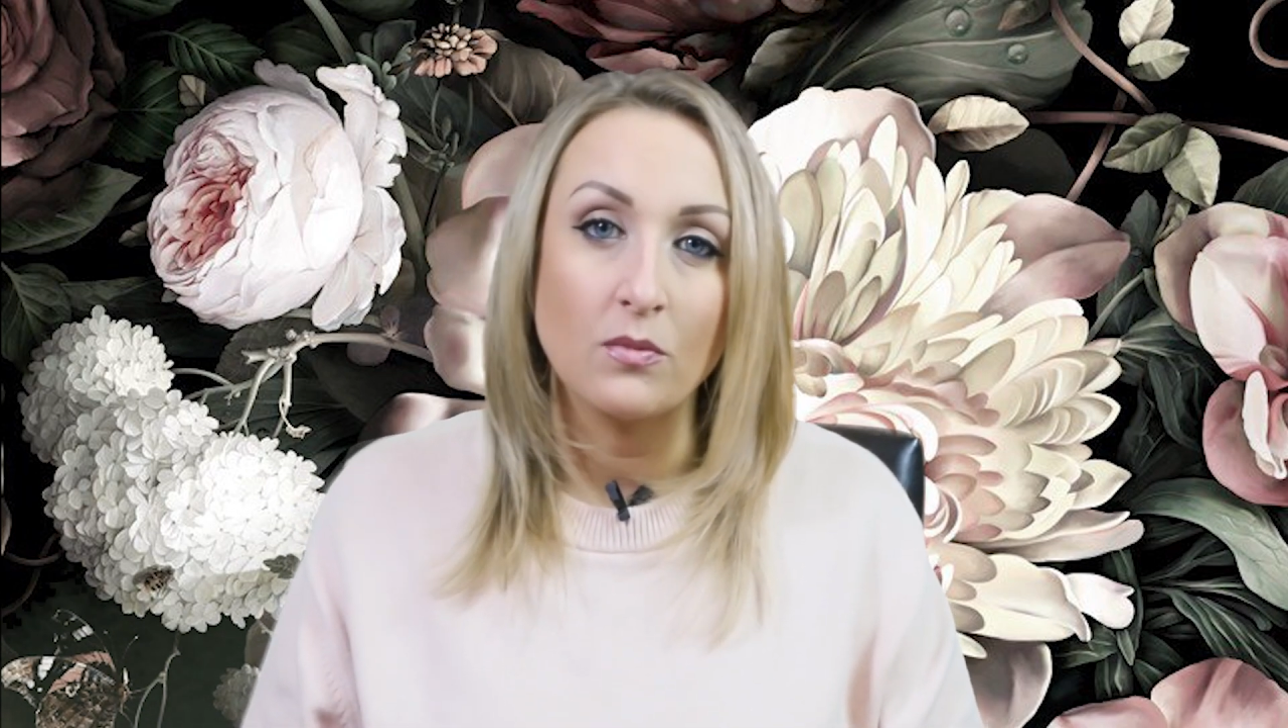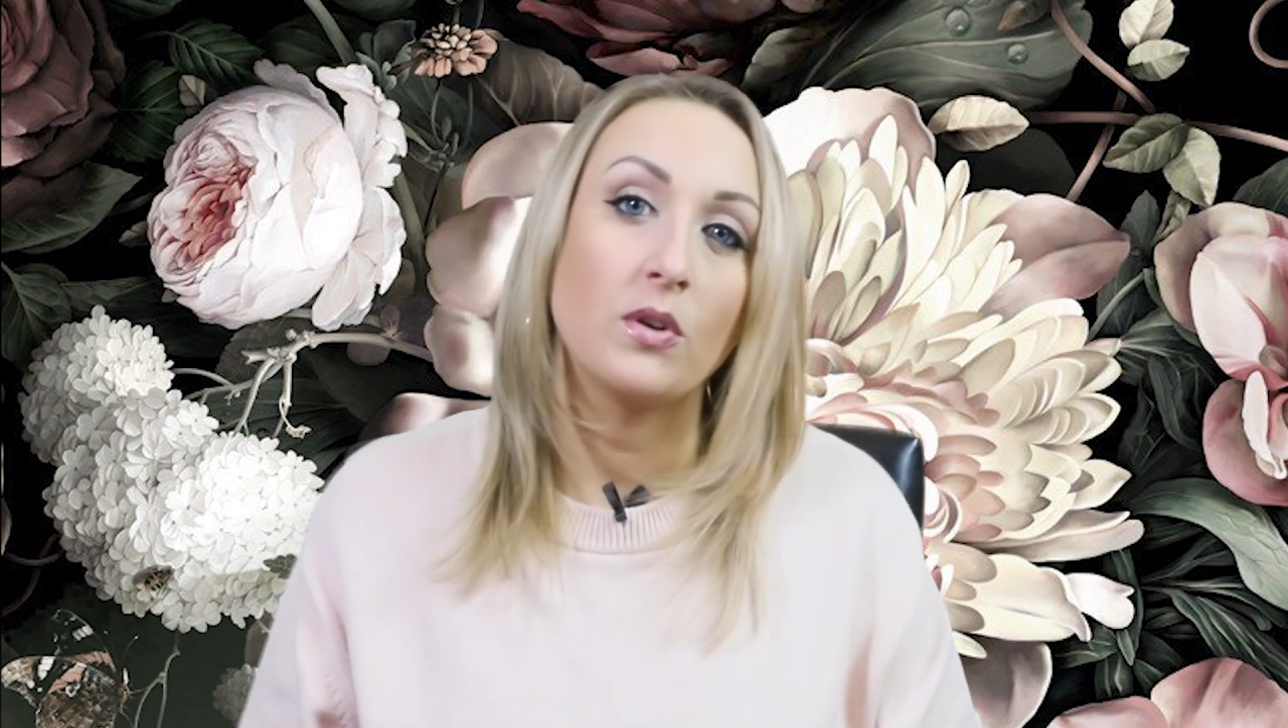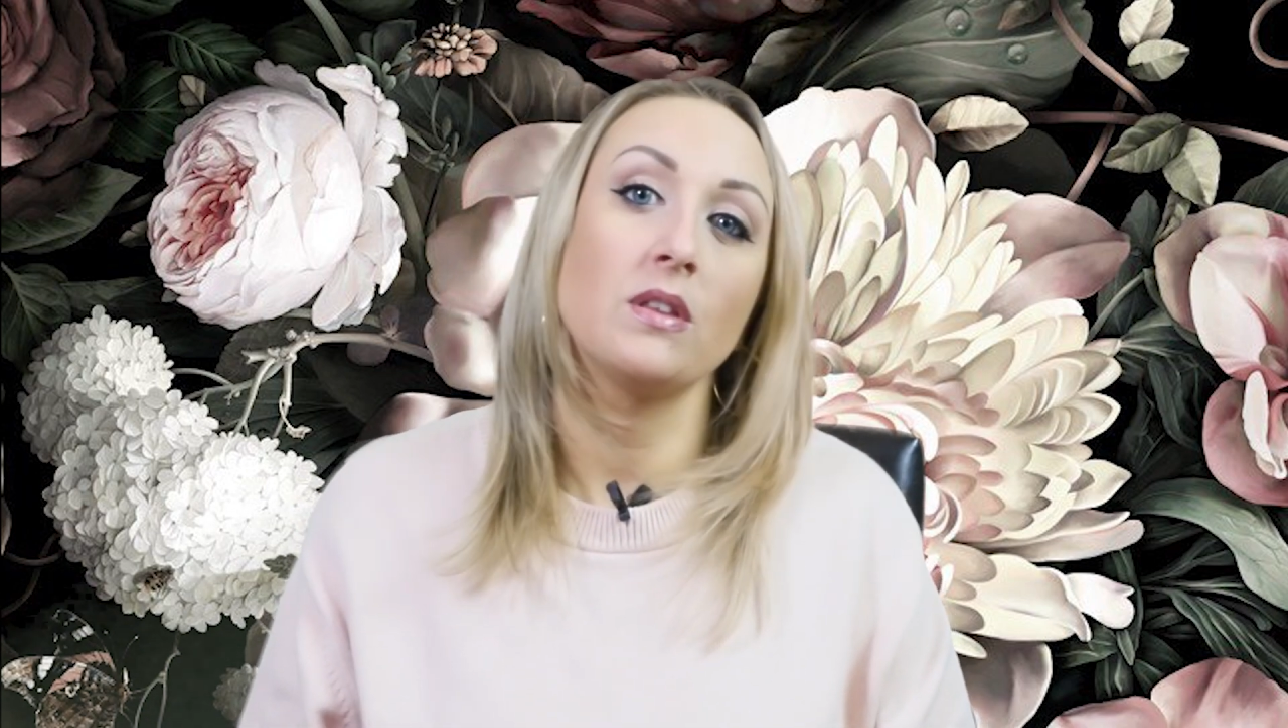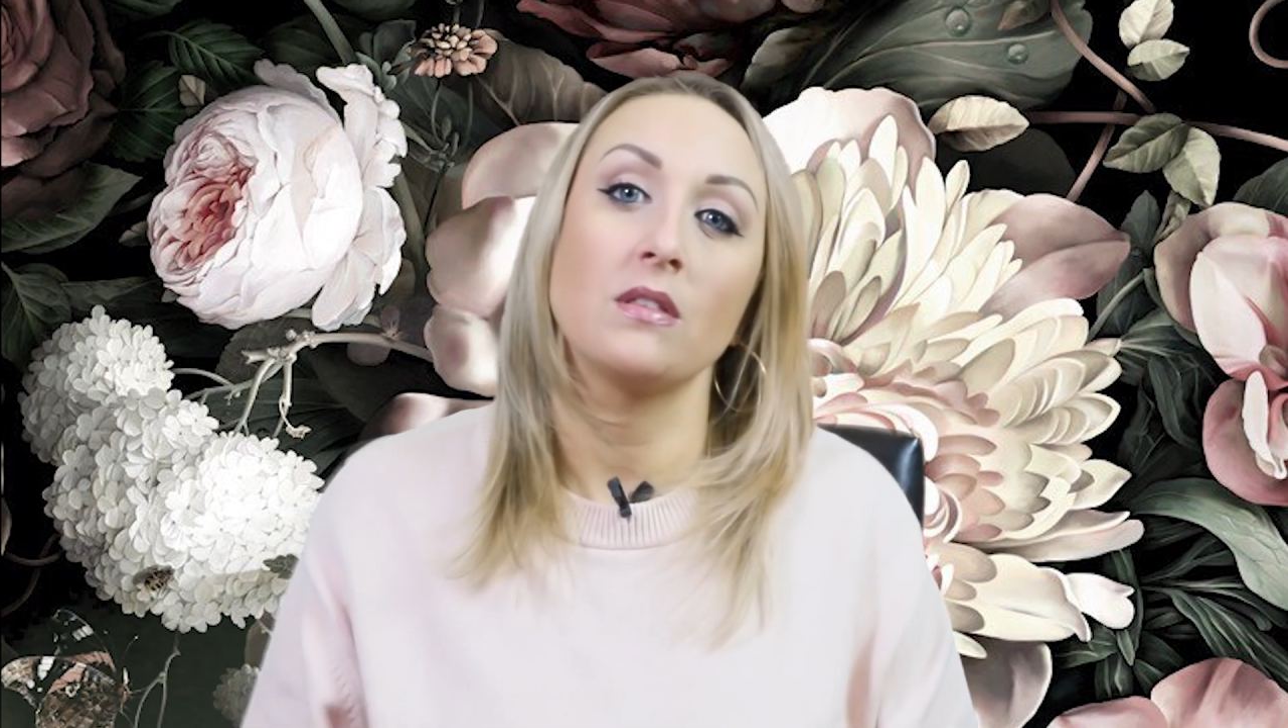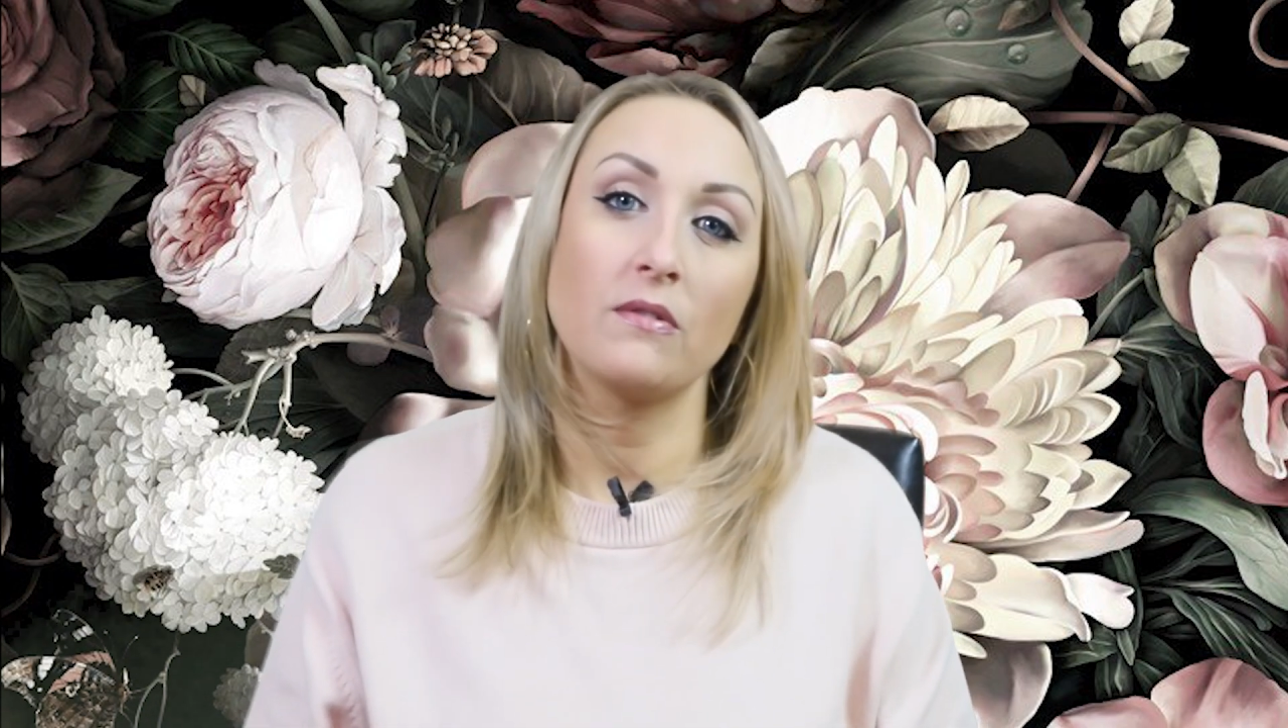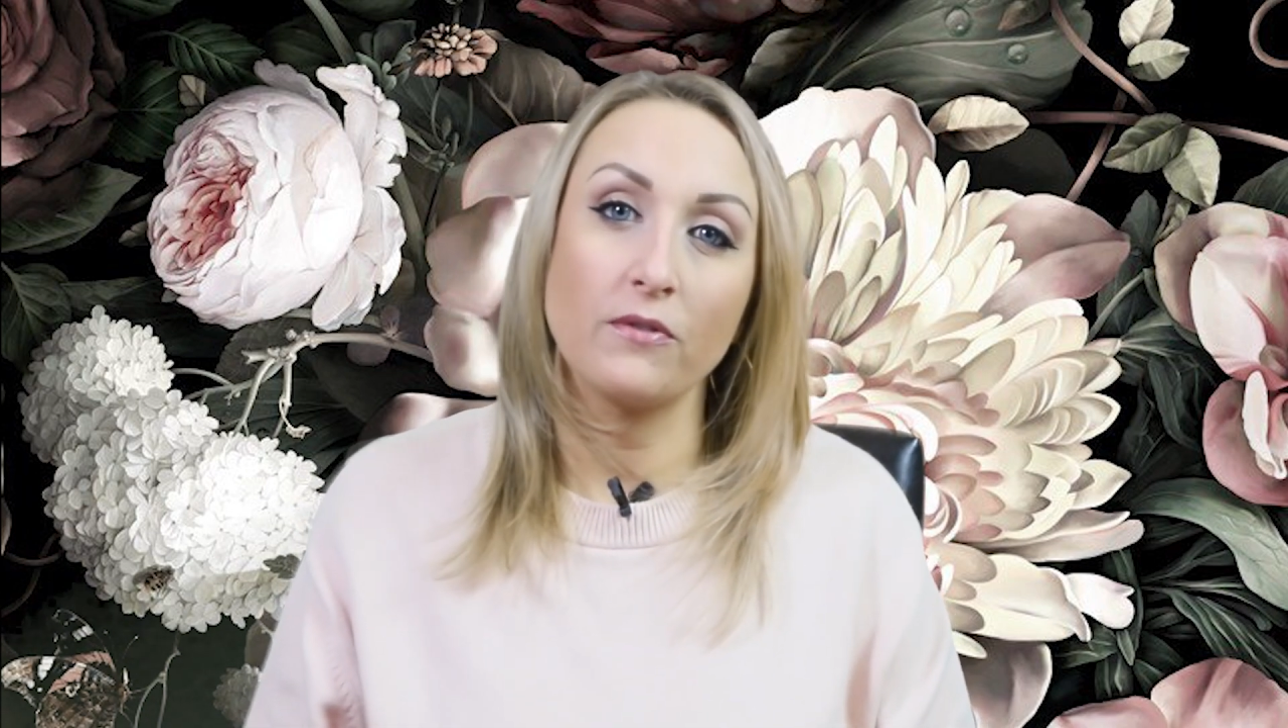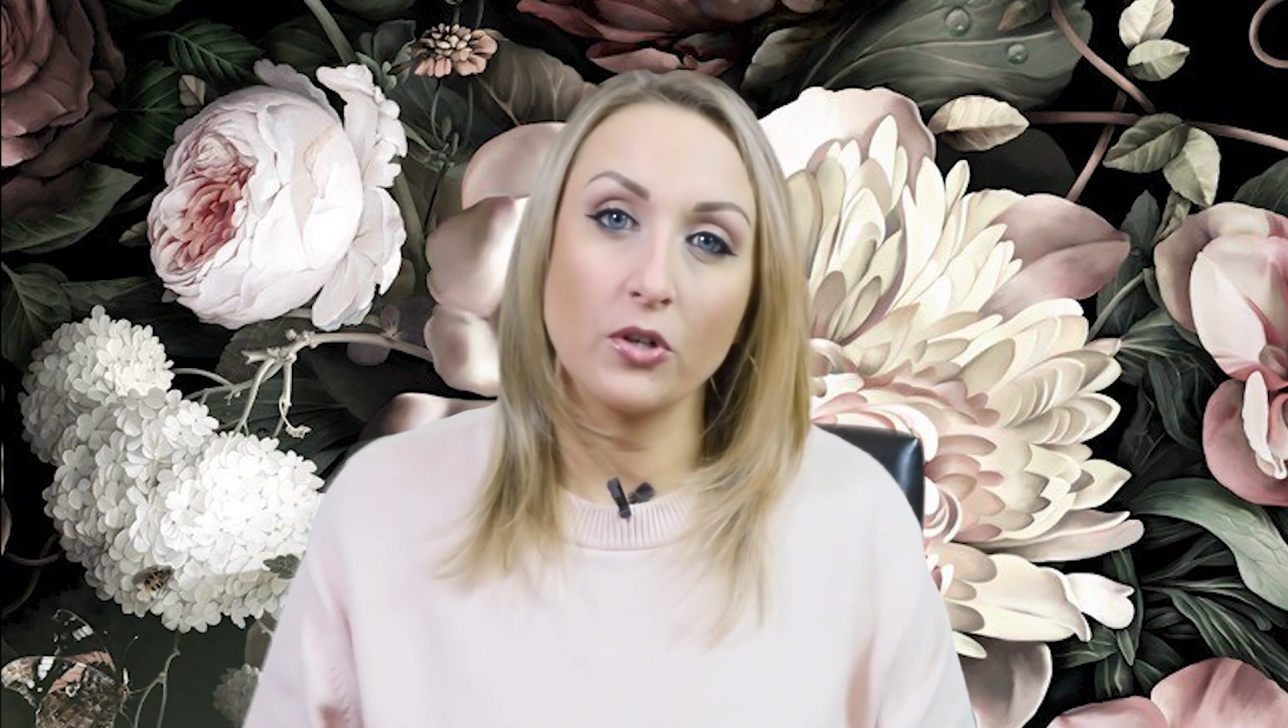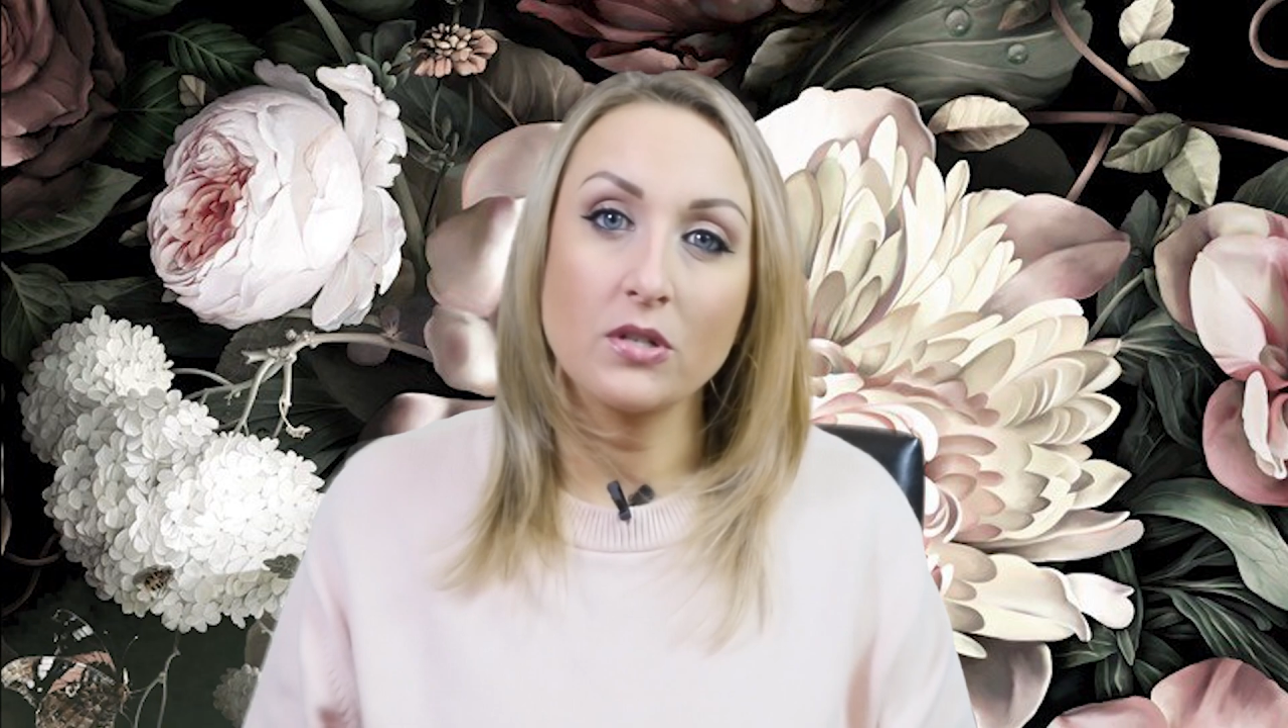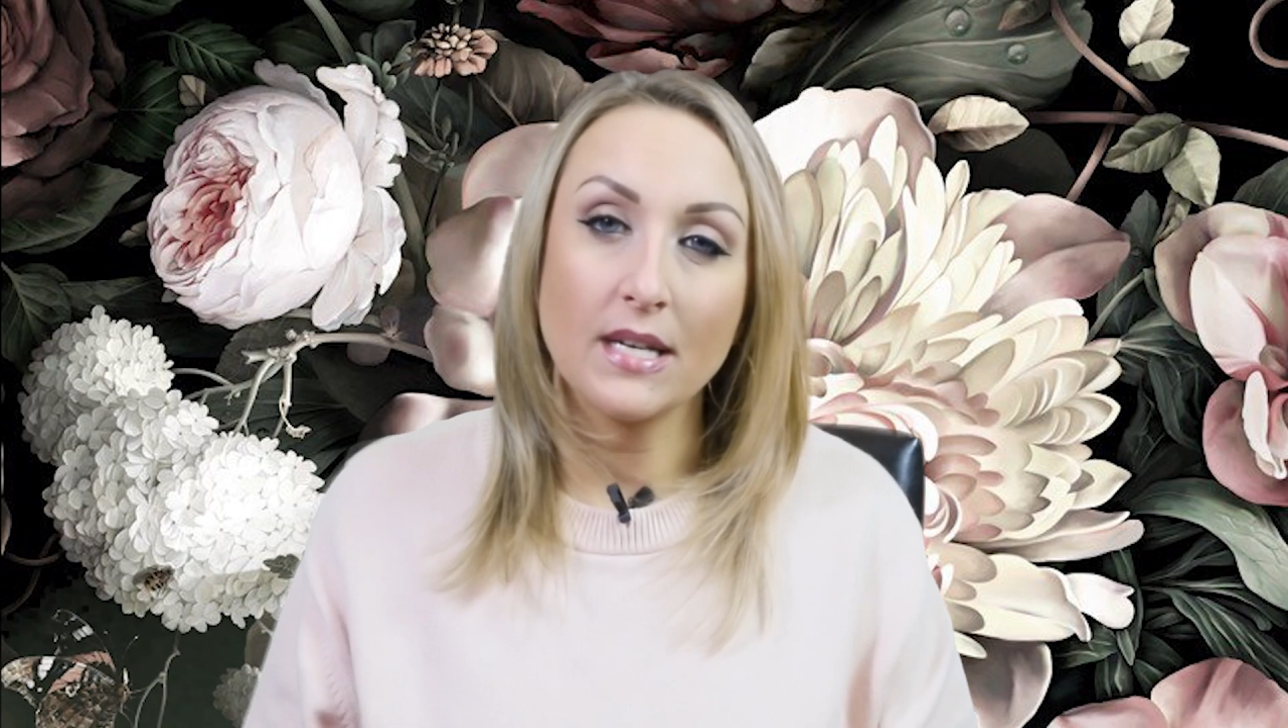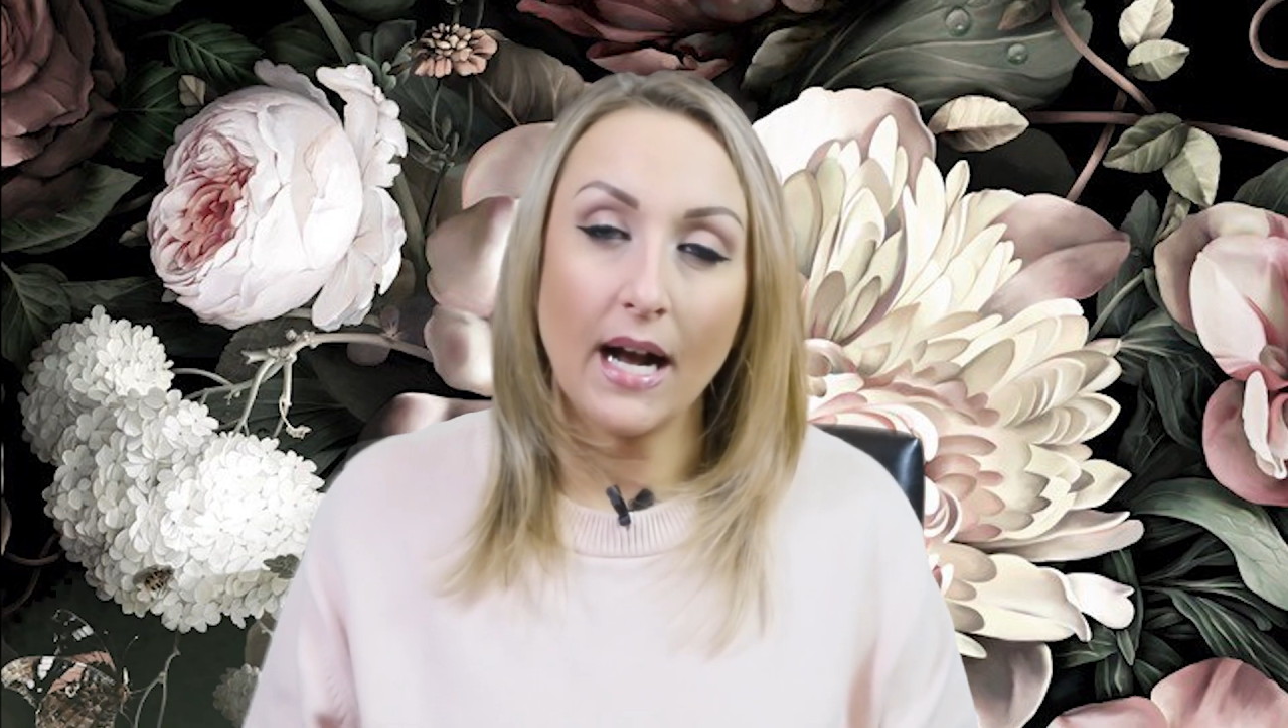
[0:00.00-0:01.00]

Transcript: within the first